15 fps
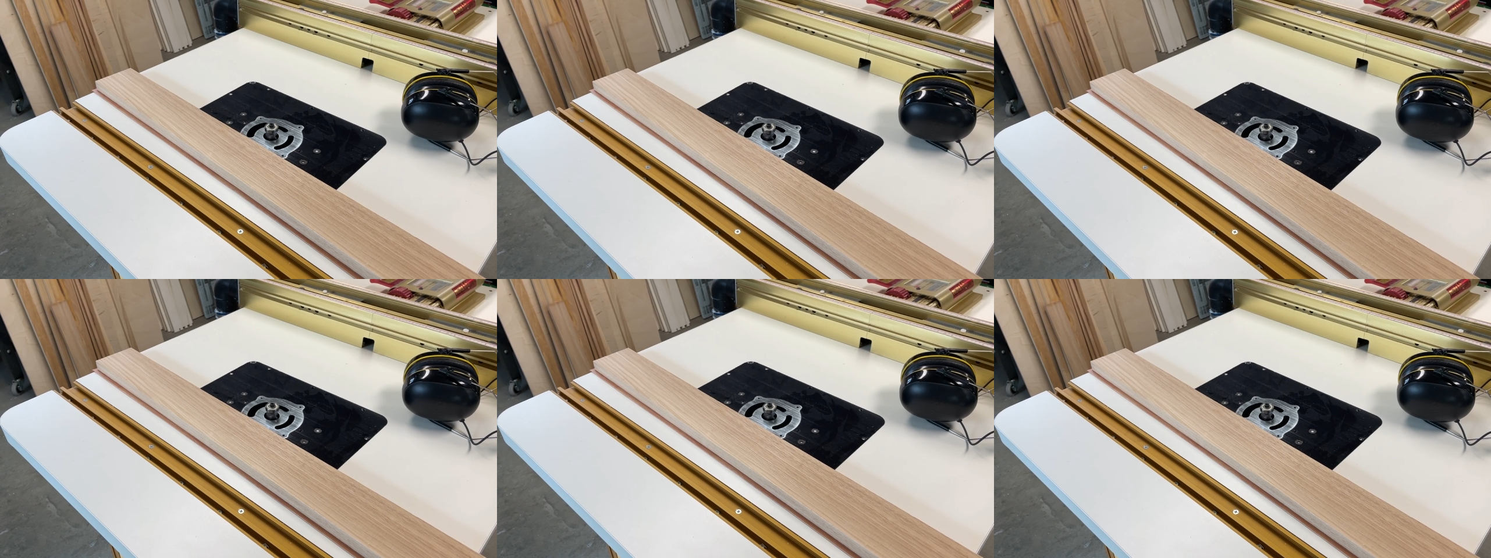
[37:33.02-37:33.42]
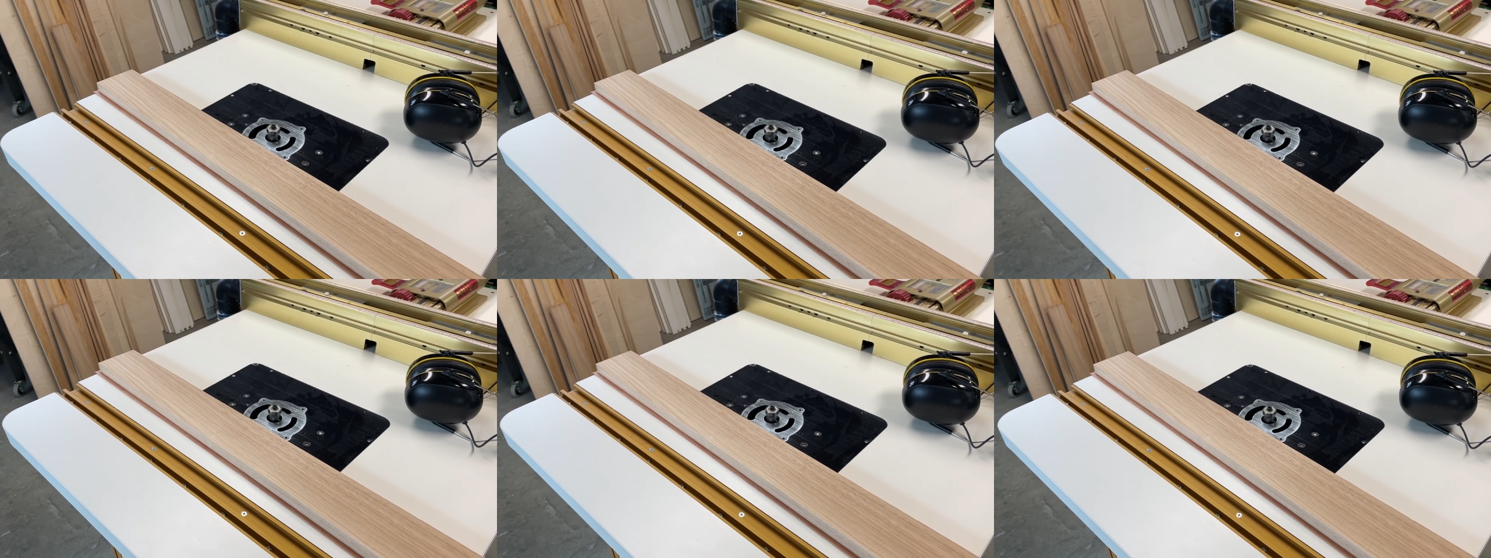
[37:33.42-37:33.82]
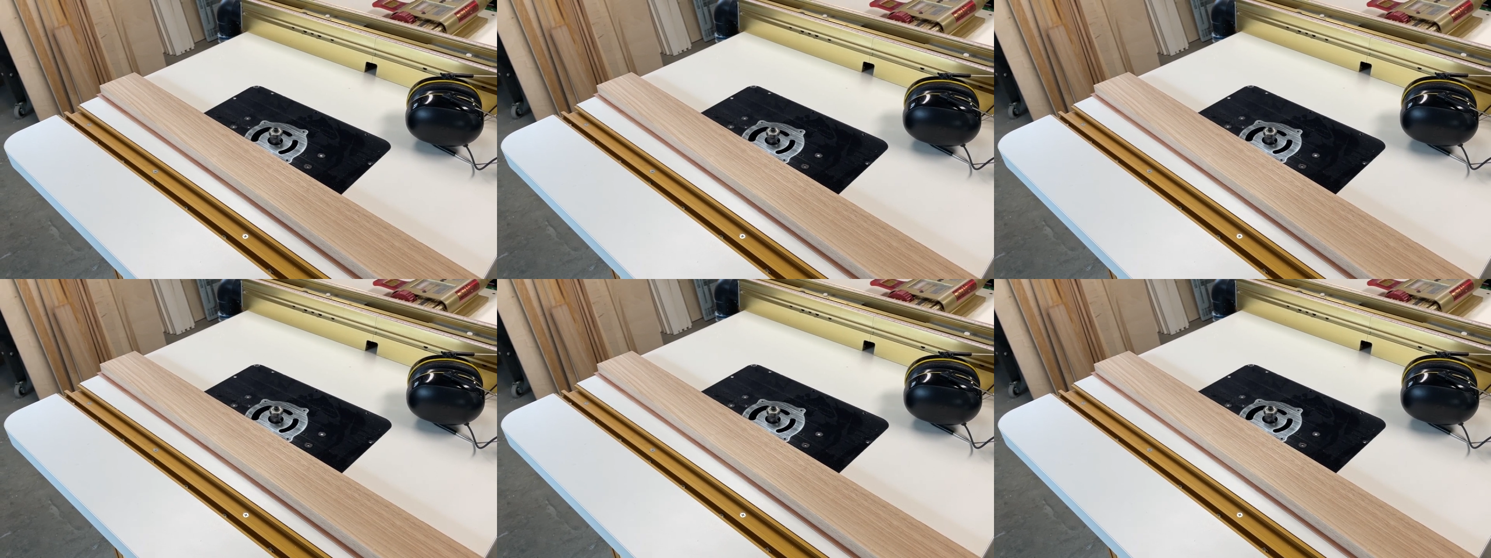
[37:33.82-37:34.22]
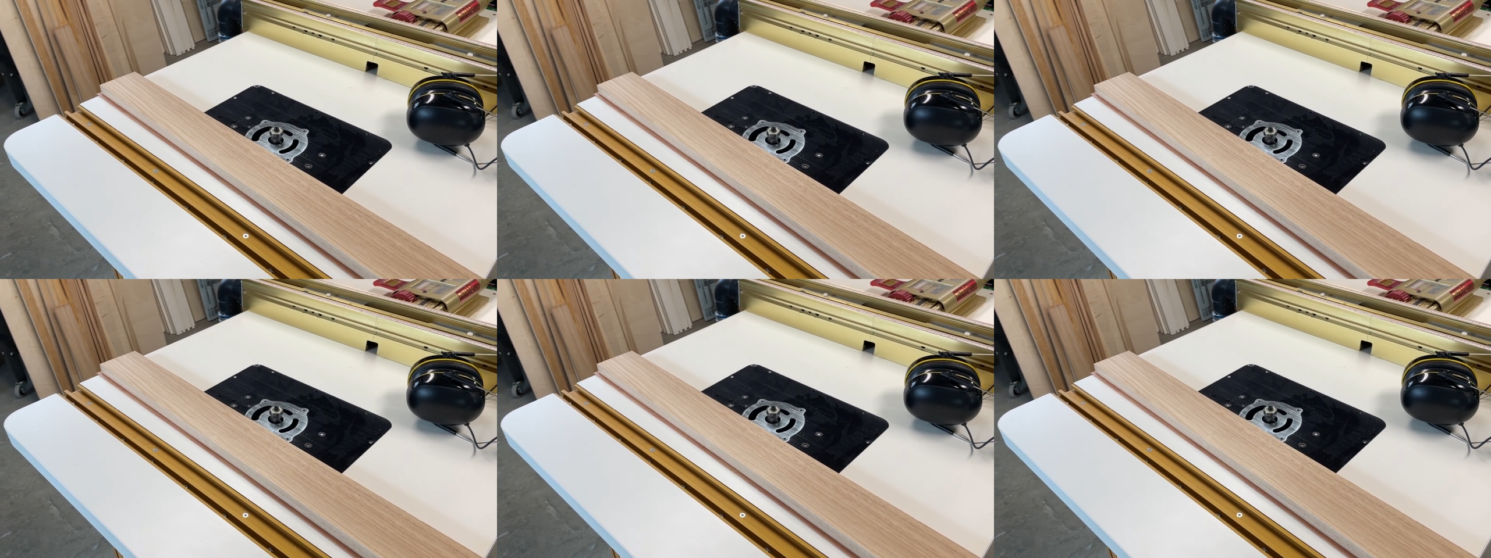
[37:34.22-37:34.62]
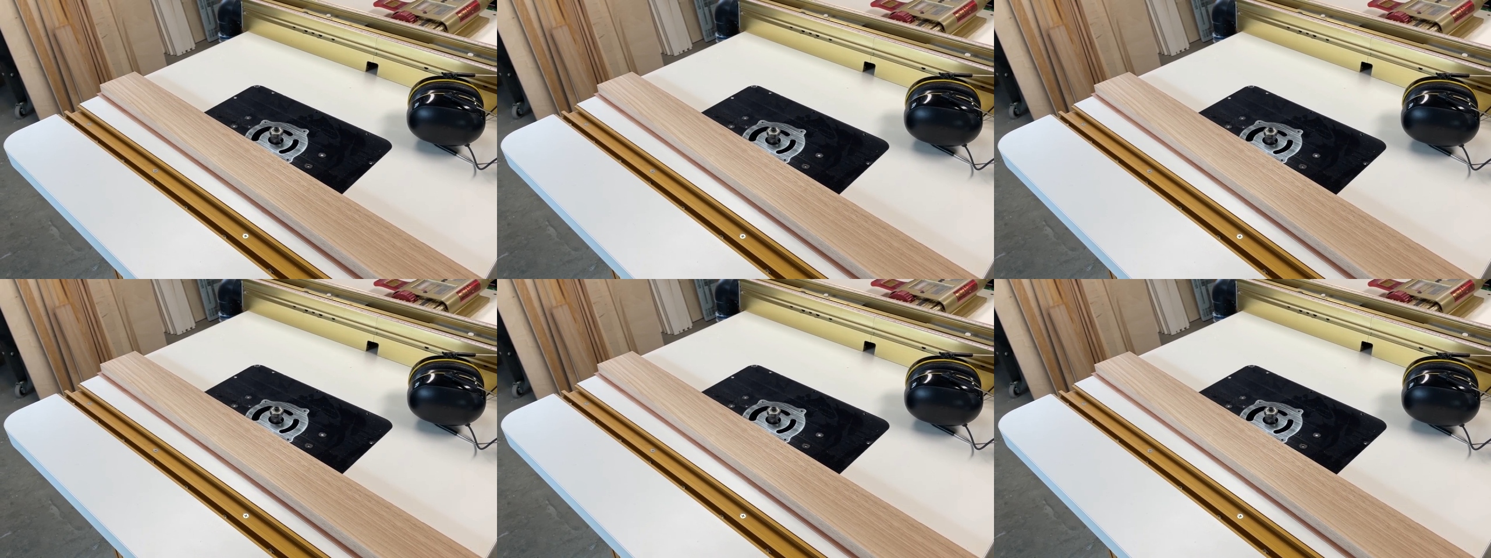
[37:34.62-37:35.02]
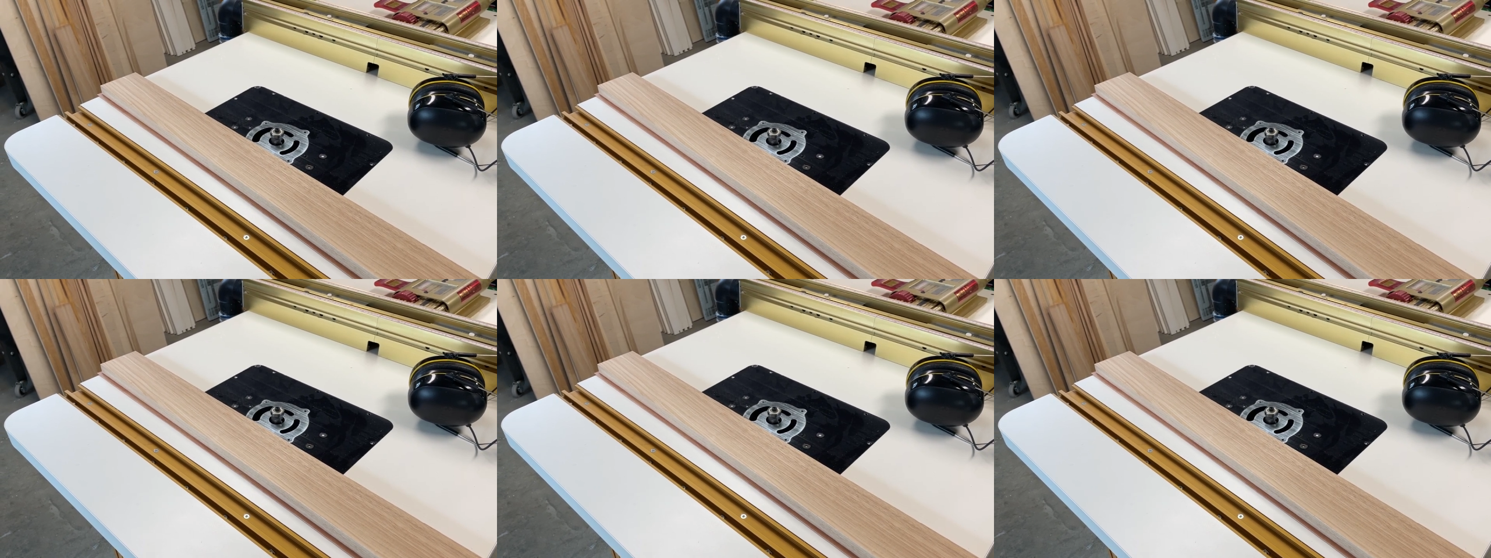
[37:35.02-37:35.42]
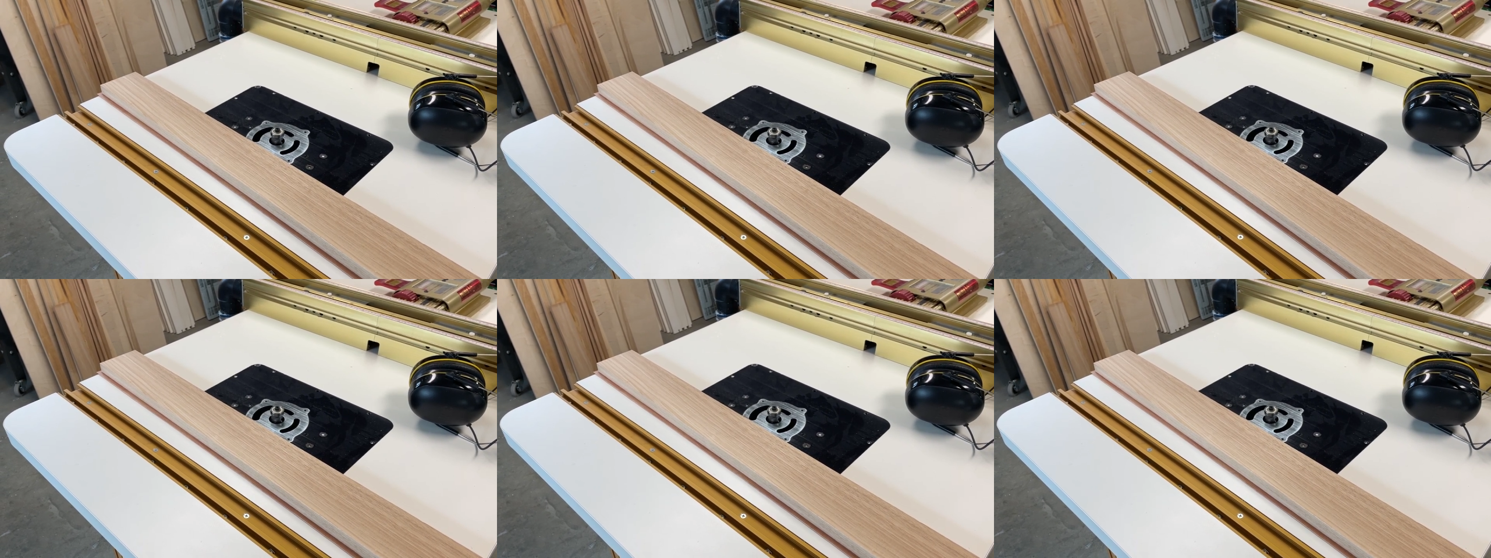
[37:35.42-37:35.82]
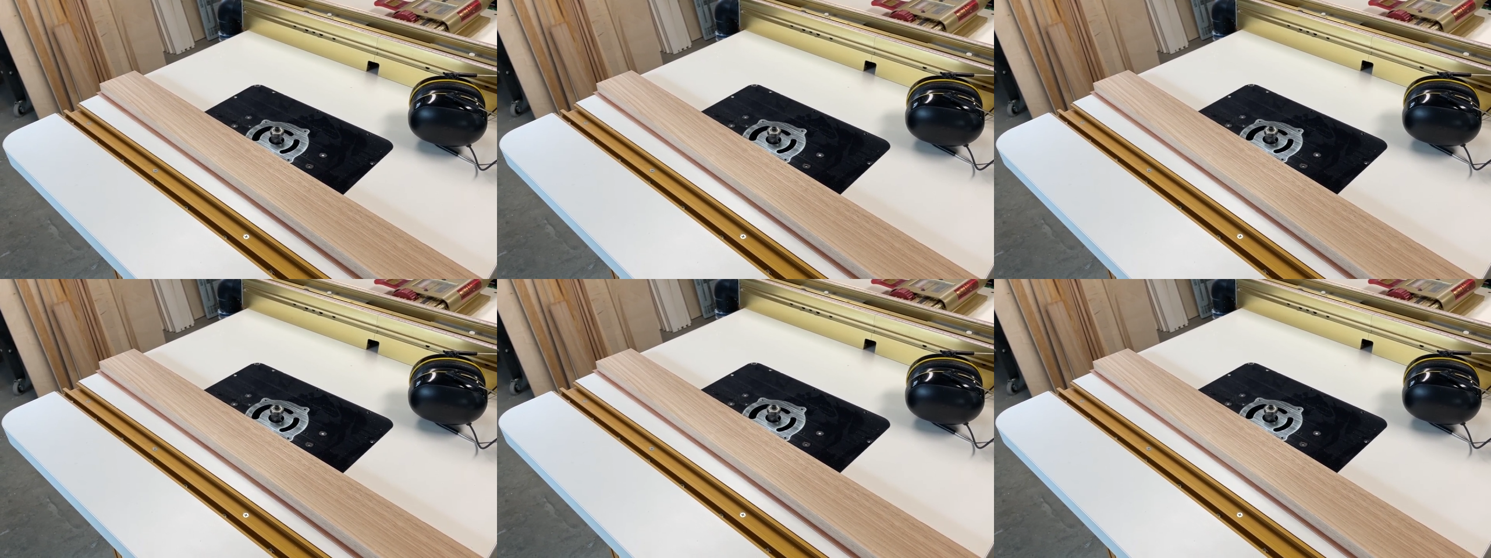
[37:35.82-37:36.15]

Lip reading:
Nobody's mouth can be seen.